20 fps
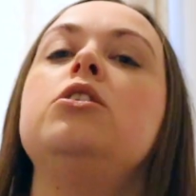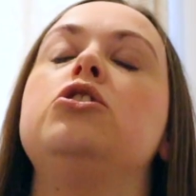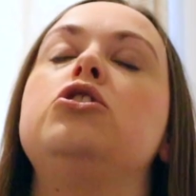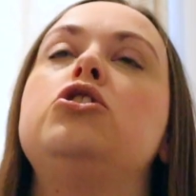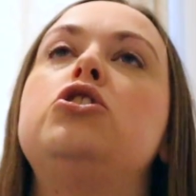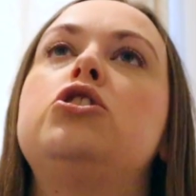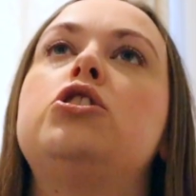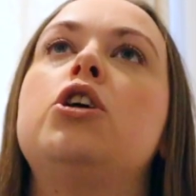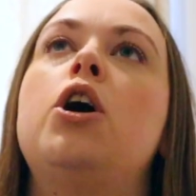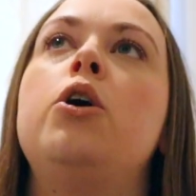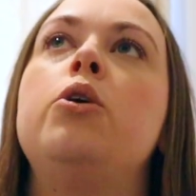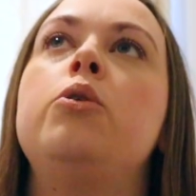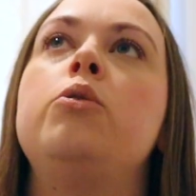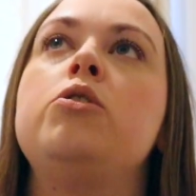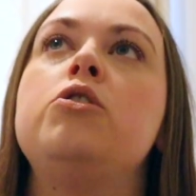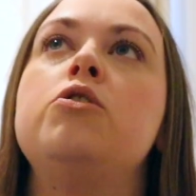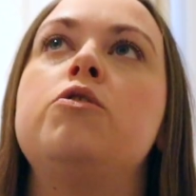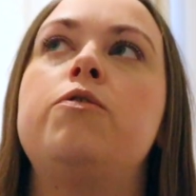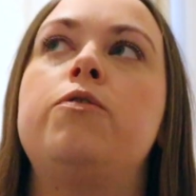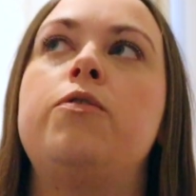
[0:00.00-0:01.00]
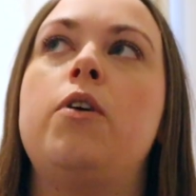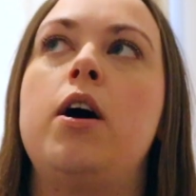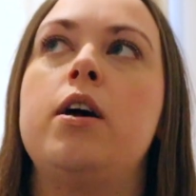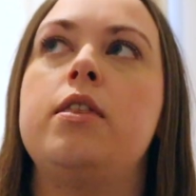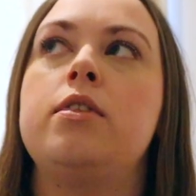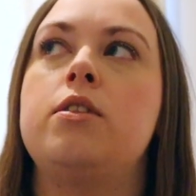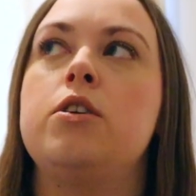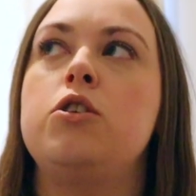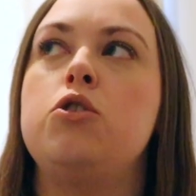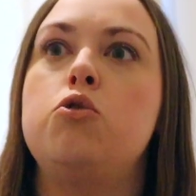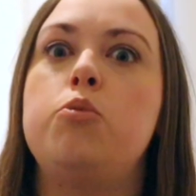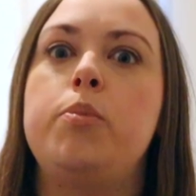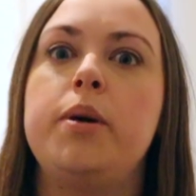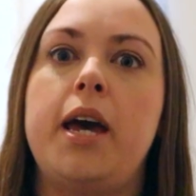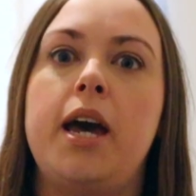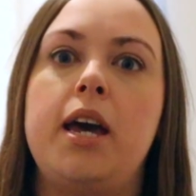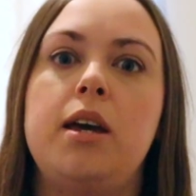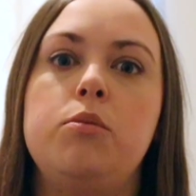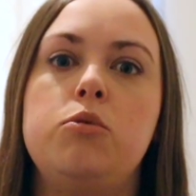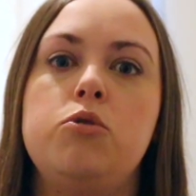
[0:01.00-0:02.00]
So you'll find that you'll be
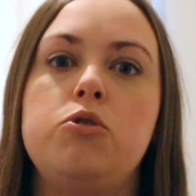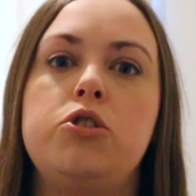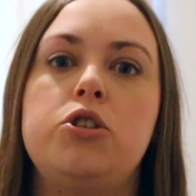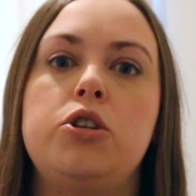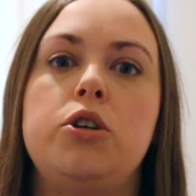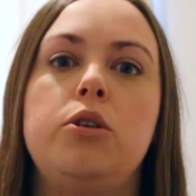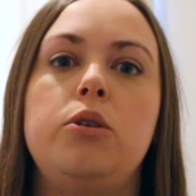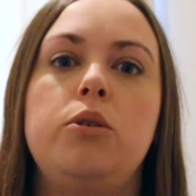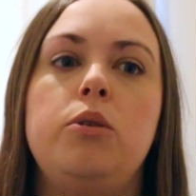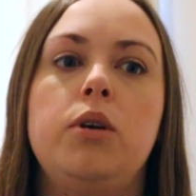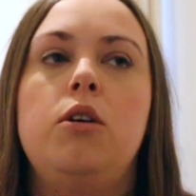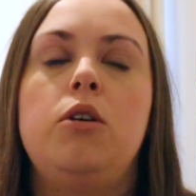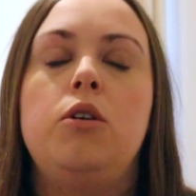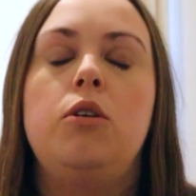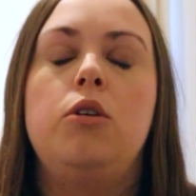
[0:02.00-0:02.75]
able to,